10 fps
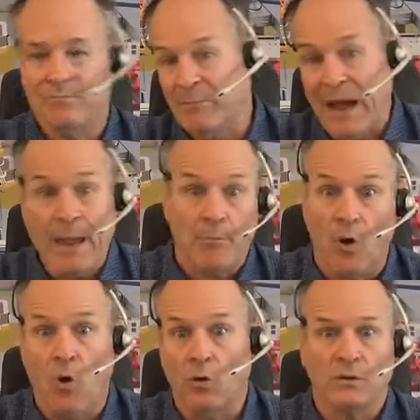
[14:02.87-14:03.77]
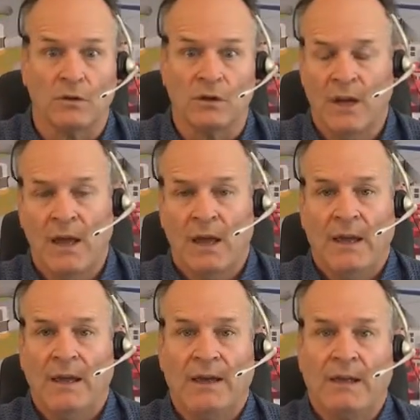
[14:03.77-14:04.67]
bipolar.
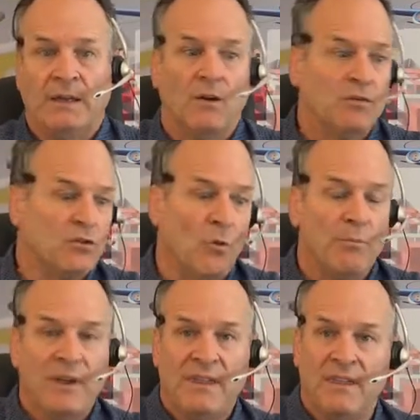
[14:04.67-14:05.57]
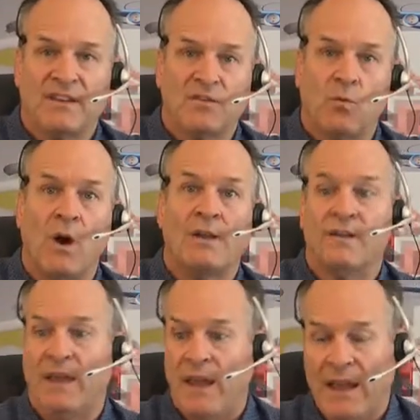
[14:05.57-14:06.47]
Uh, you know, don't be this
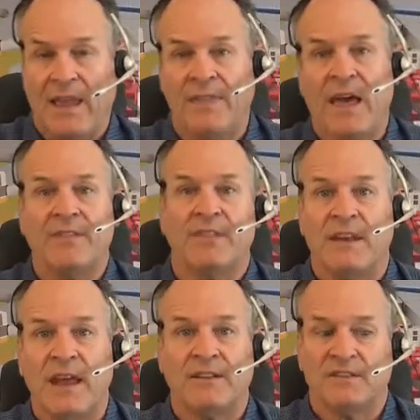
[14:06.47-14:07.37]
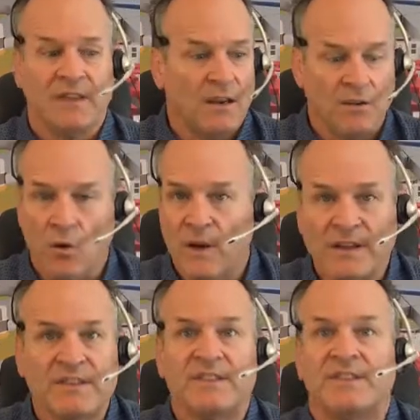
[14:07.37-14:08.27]
one day and that the next day. Don't
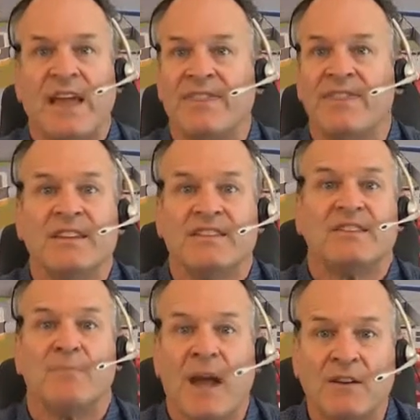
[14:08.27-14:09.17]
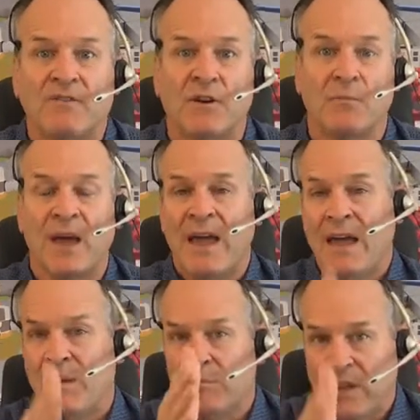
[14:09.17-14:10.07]
extend the spectrum.
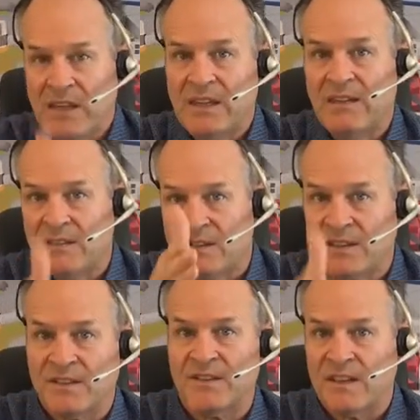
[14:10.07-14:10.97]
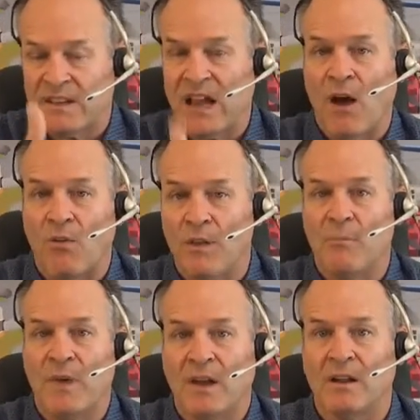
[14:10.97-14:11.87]
Be consistent down the
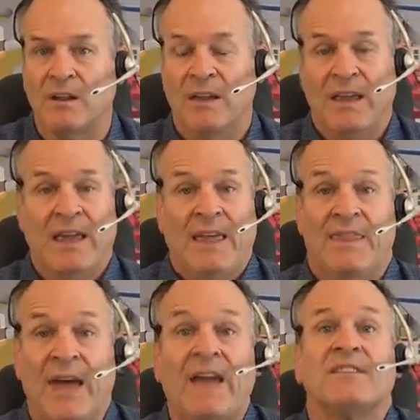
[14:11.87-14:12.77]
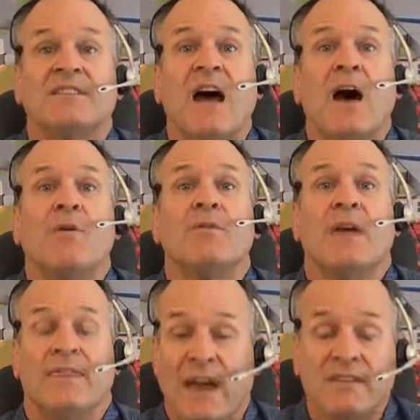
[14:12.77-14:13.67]
middle. That's how the,
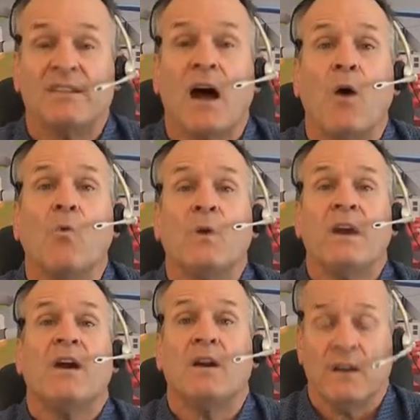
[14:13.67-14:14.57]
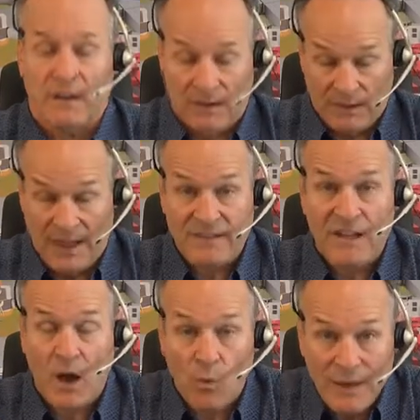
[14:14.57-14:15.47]
that's how we are that's
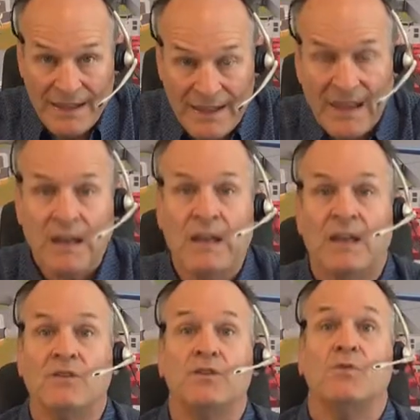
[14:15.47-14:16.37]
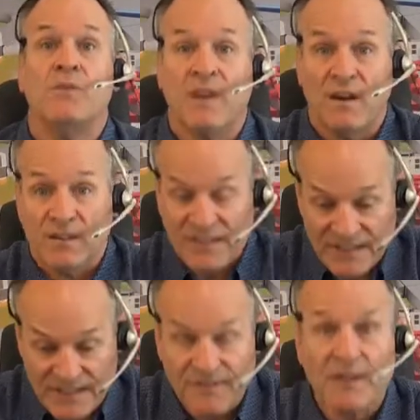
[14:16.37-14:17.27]
how we get into their
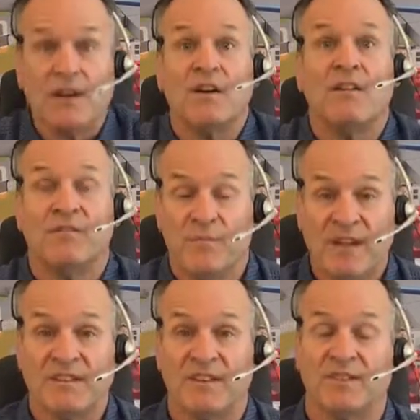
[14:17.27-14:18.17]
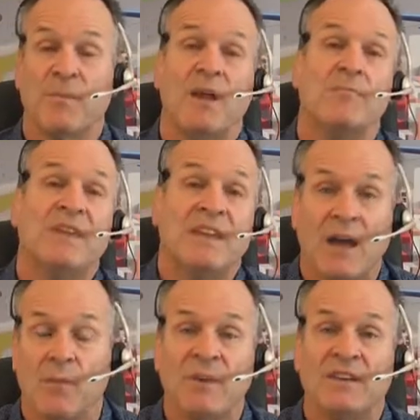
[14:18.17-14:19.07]
sphere of business by
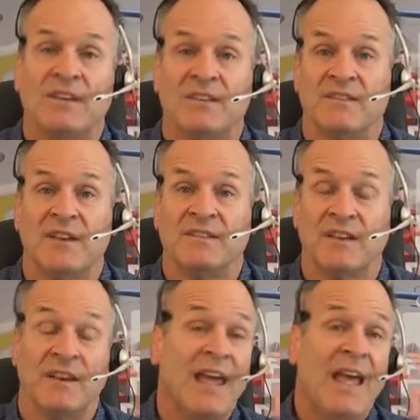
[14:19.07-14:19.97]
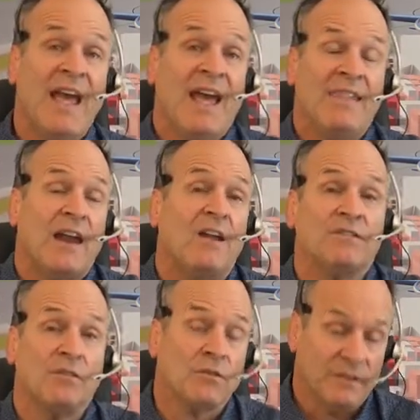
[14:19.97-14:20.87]
becoming consistent. And that
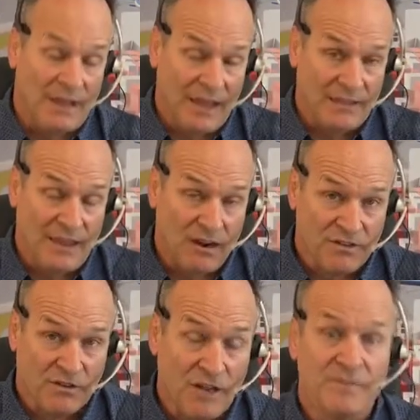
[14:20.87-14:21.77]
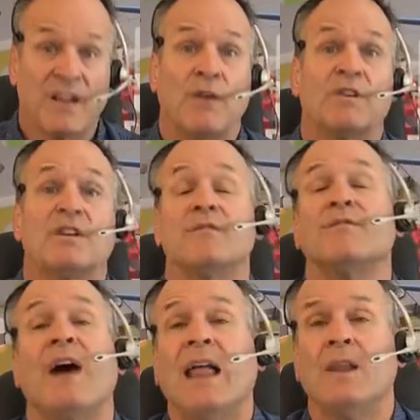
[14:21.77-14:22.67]
also uh, that also comes down to your
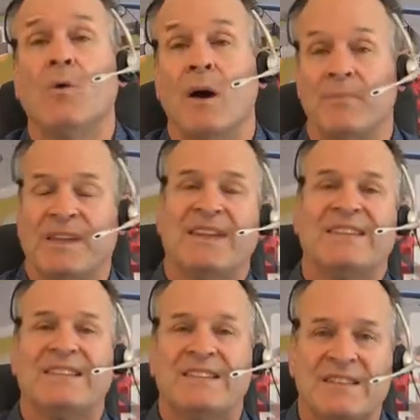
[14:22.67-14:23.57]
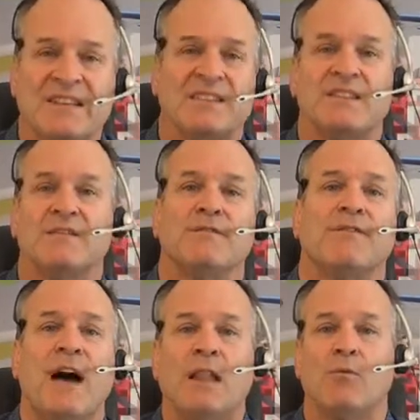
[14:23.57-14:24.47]
follow-up, consistent
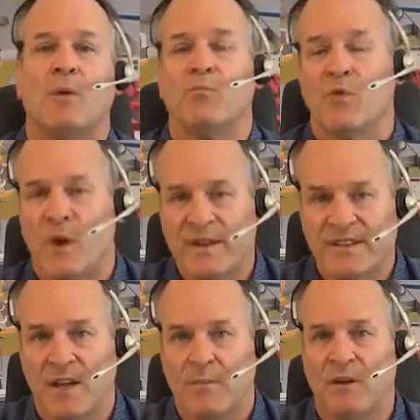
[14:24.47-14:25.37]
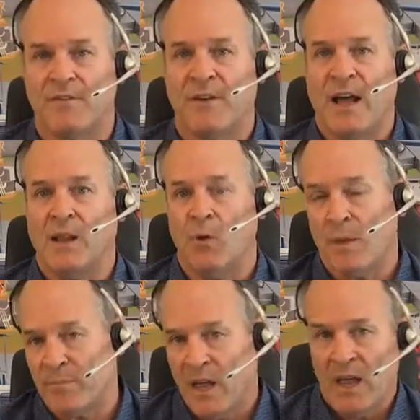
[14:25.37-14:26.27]
follow-up. What do I say about
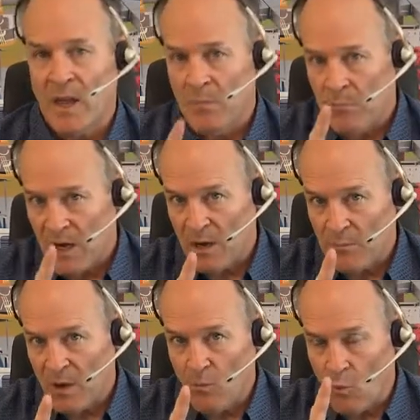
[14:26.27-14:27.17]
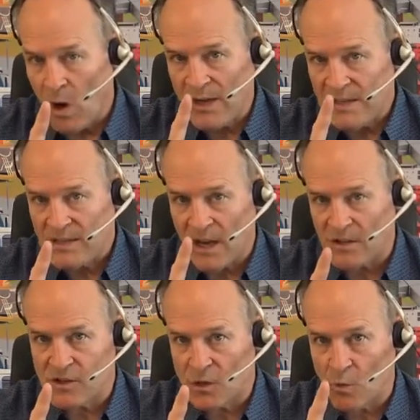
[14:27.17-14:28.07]
follow-up? Minimum one
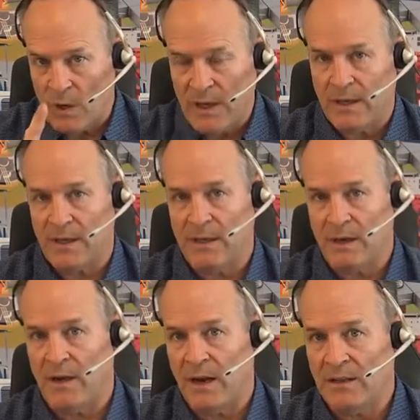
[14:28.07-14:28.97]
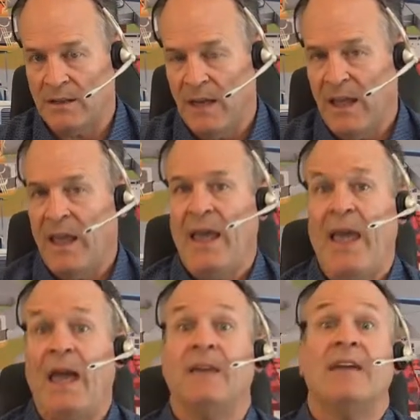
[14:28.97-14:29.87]
touch a week, all right?
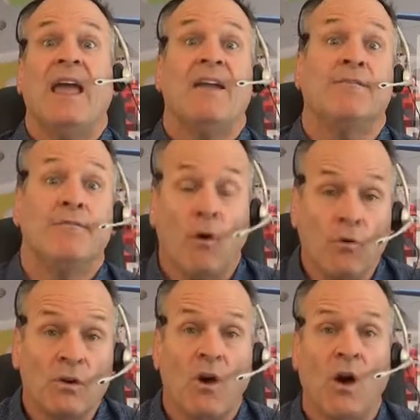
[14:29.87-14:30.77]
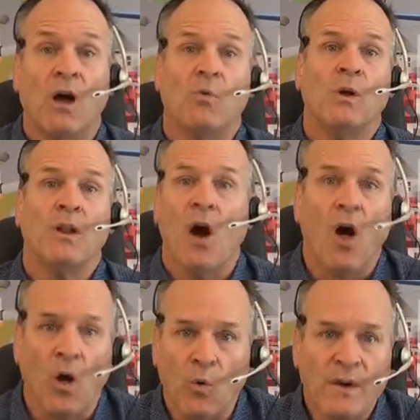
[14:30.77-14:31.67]
And a phone call will
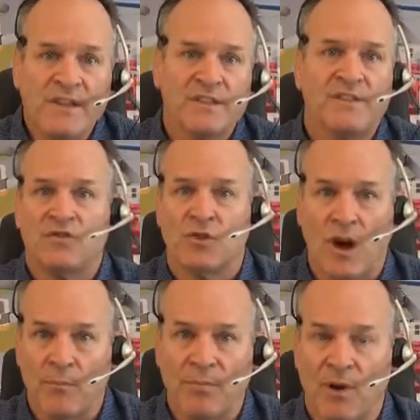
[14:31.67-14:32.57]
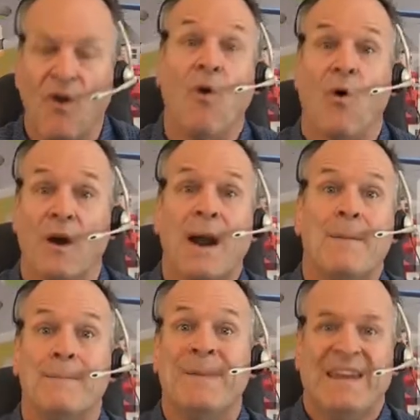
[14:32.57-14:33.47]
always trump or
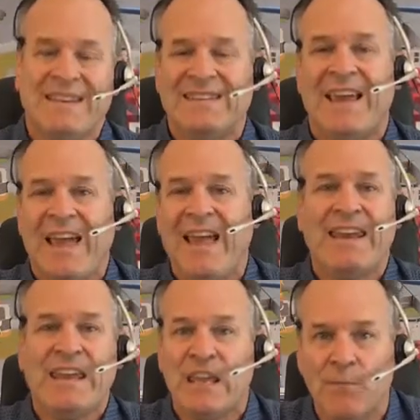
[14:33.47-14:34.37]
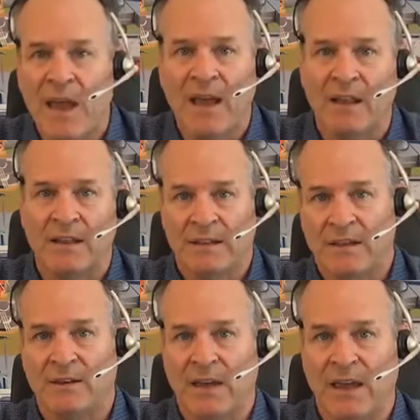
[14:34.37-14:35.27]
beat an email,
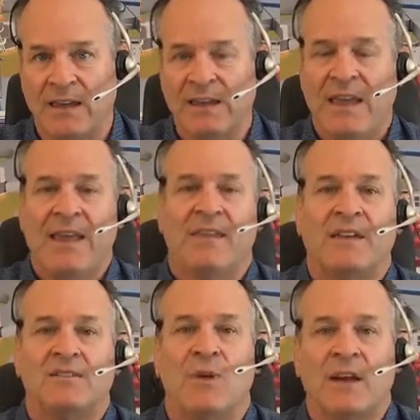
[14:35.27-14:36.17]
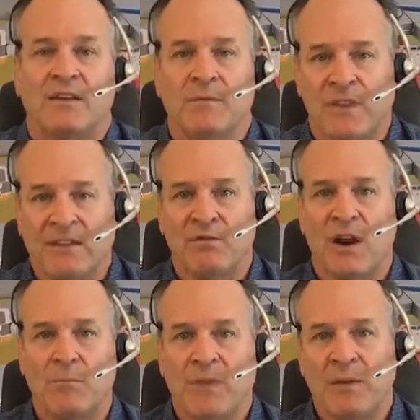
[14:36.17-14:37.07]
okay that's what i that's what
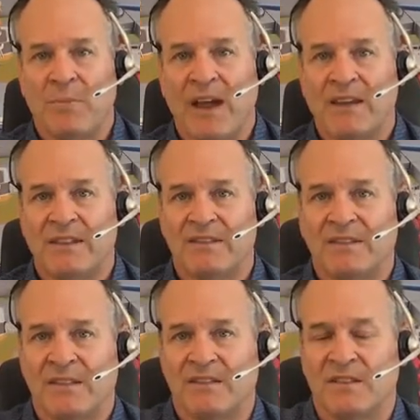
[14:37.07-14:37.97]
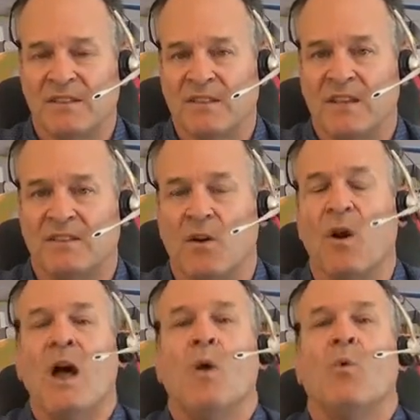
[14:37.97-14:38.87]
i mean by consistency
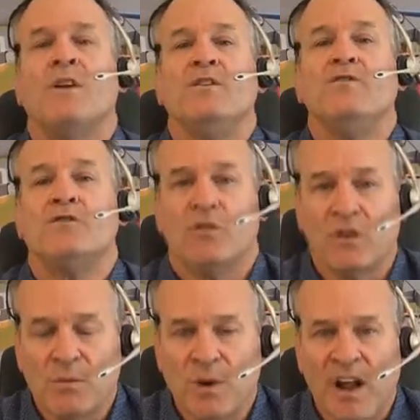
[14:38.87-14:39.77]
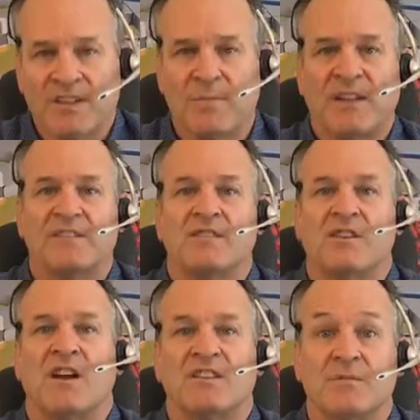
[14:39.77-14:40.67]
so when you show your prospects and your
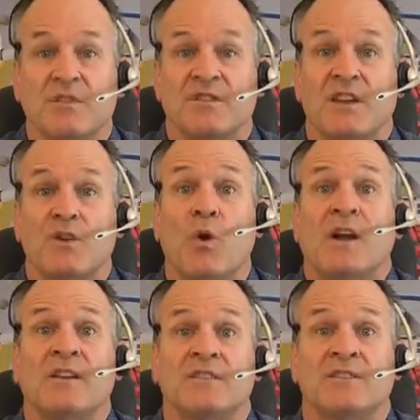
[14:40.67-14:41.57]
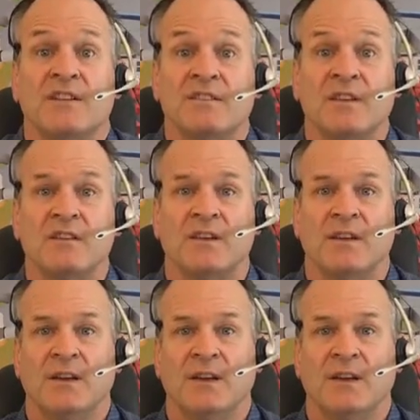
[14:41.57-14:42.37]
customers that you are consistent